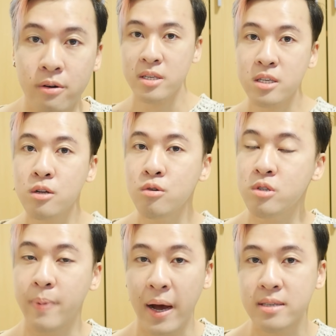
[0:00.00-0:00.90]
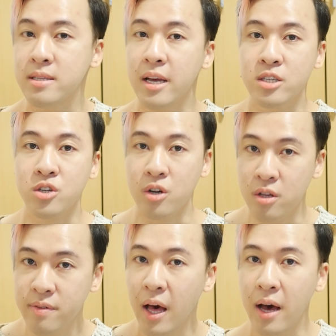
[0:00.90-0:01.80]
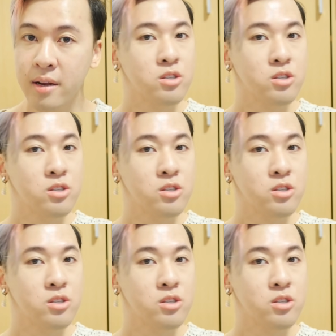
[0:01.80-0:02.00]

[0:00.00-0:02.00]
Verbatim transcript: This includes backstage and all of that.